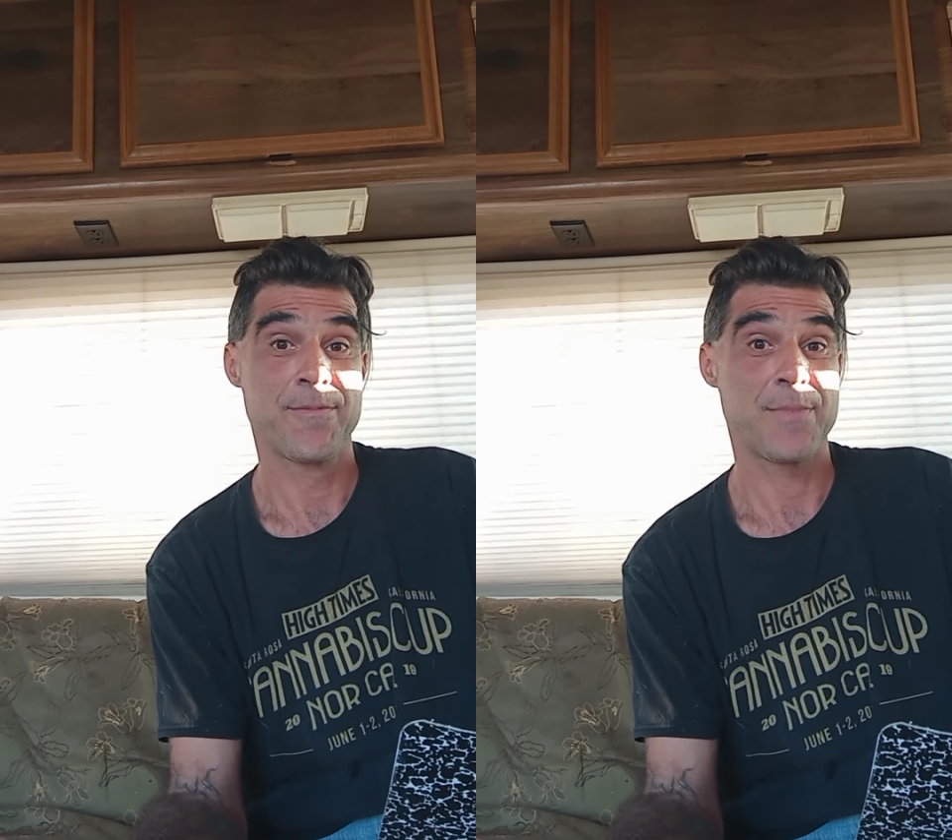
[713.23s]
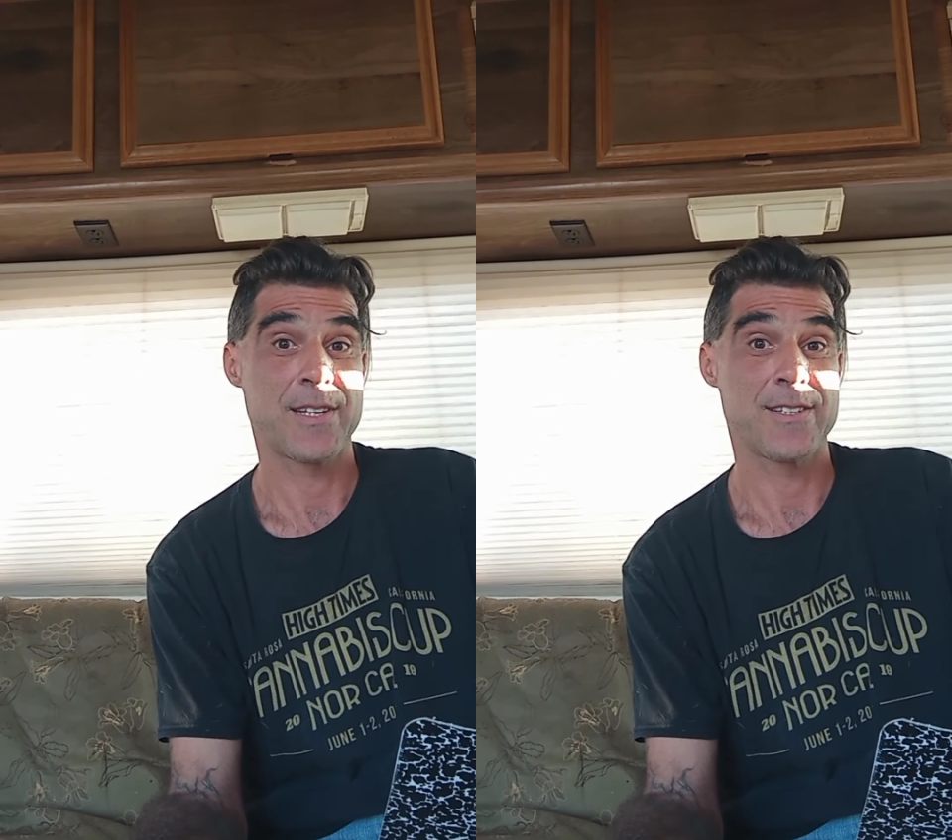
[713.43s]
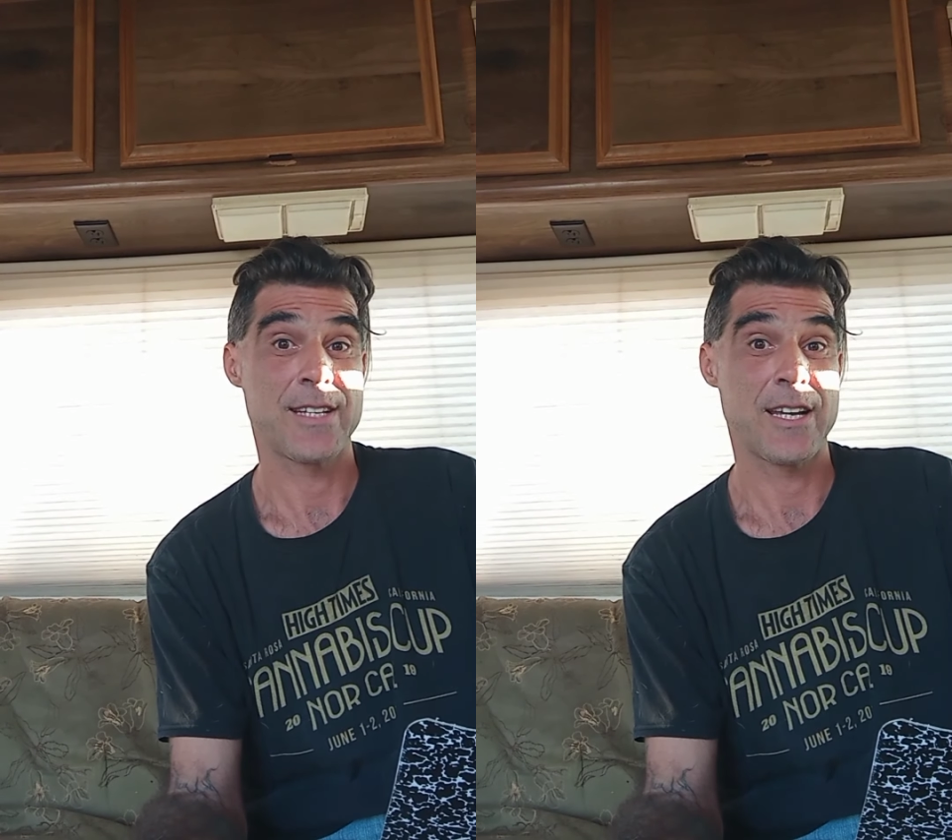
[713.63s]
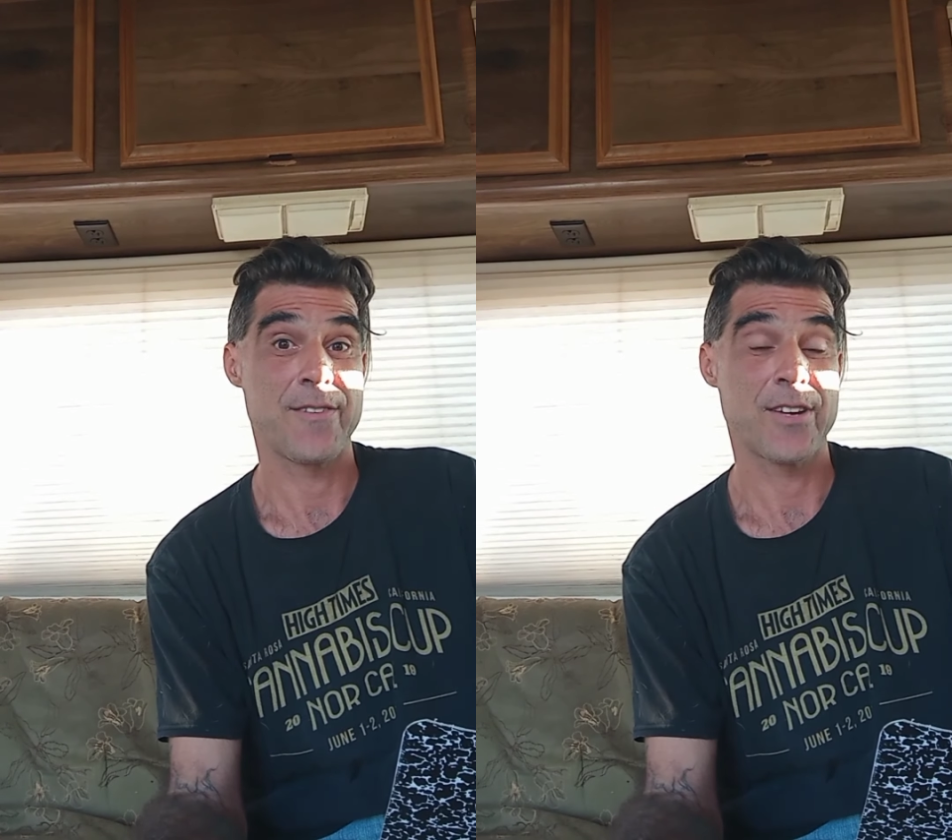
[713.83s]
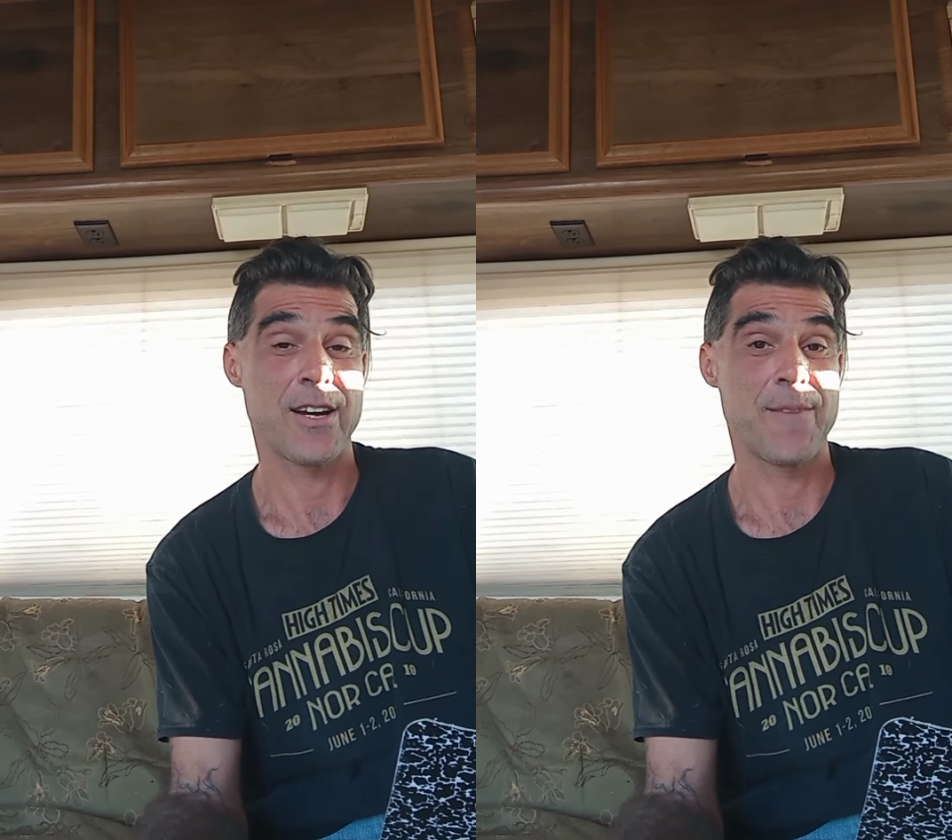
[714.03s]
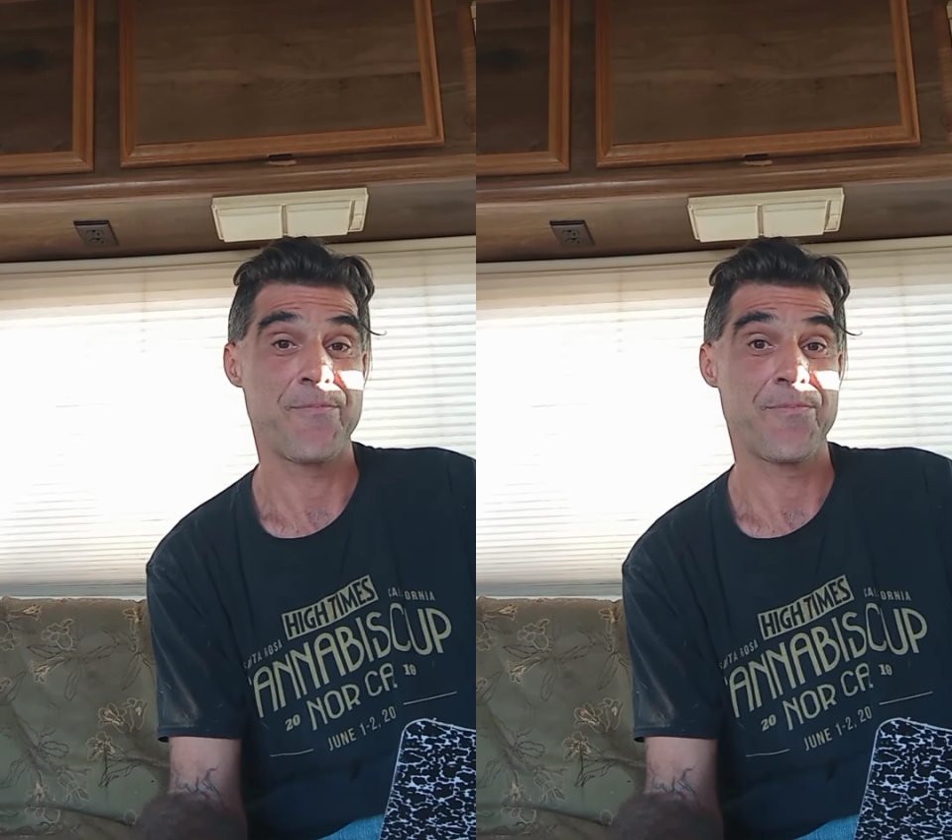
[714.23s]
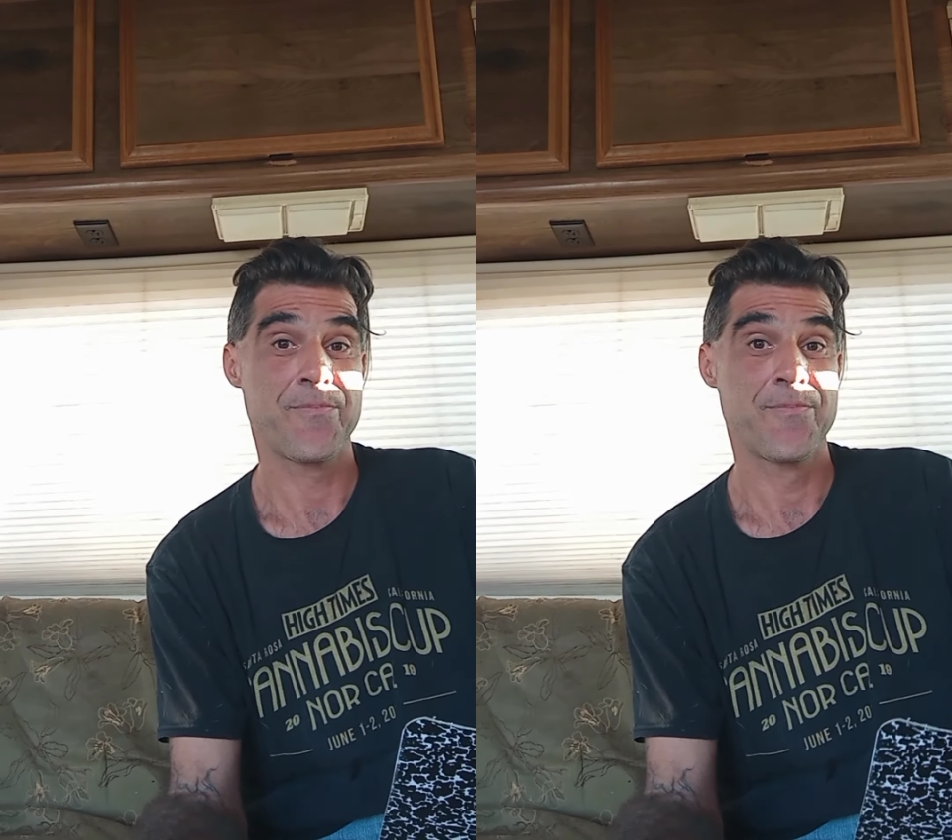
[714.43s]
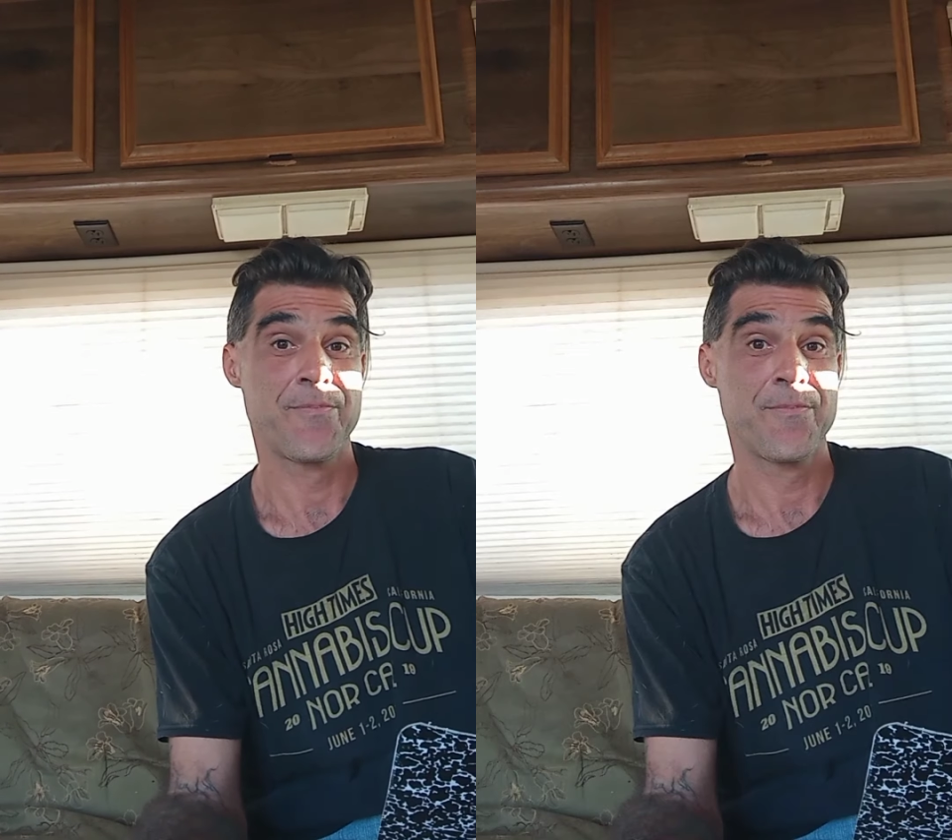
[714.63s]
because now you've got
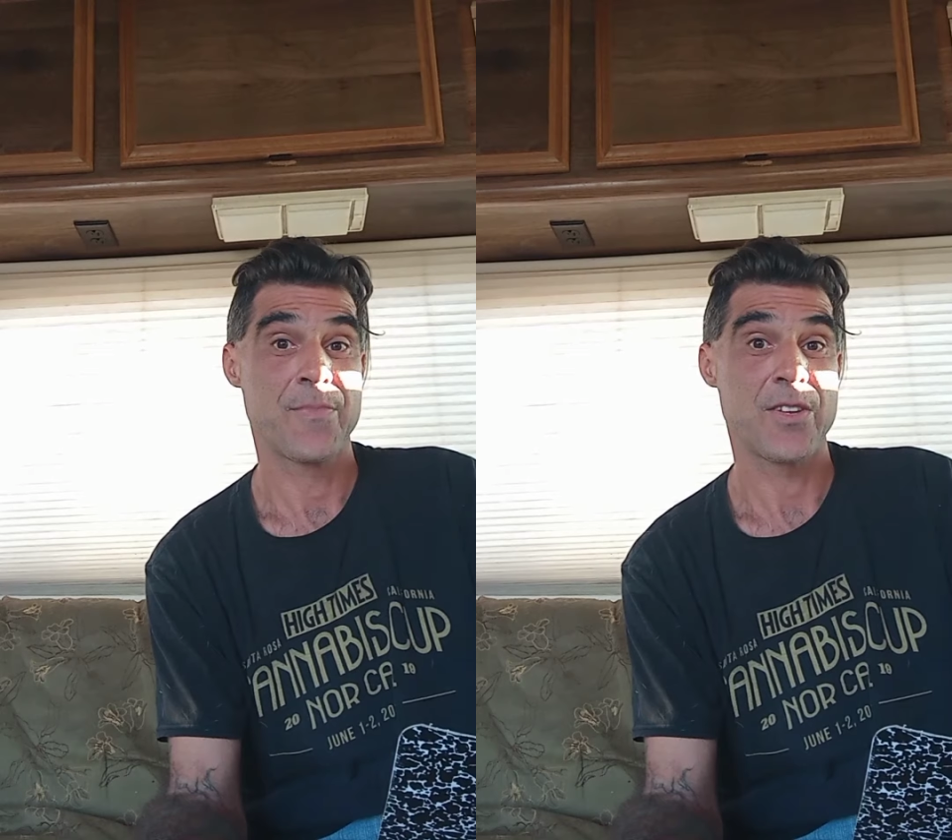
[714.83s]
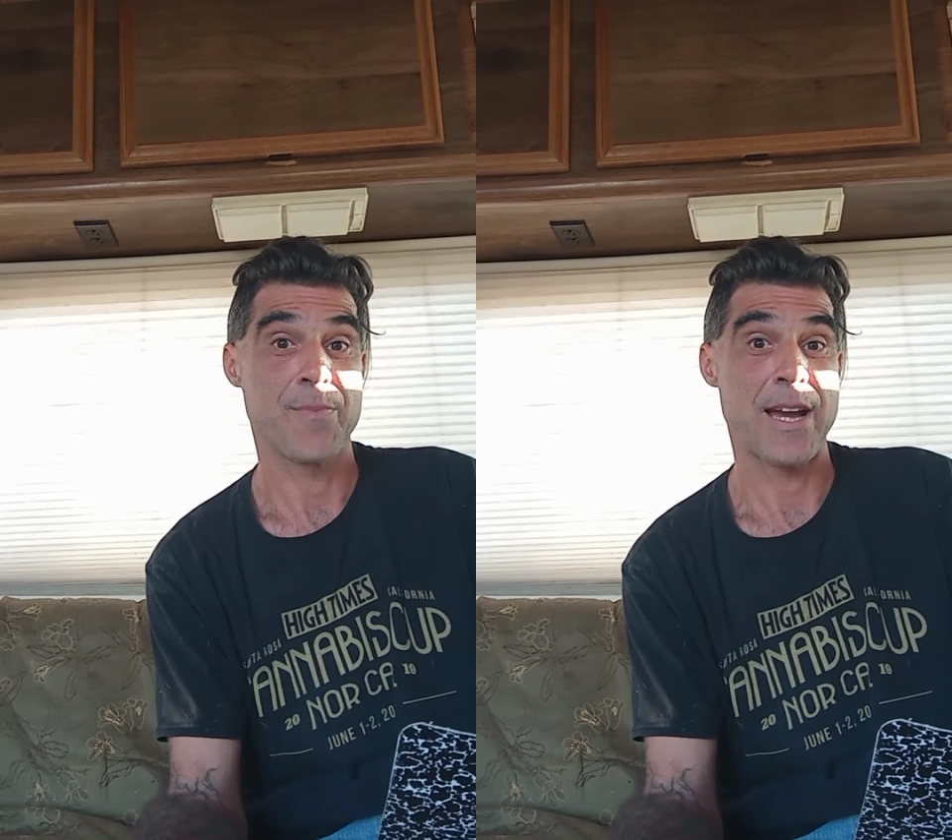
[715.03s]
your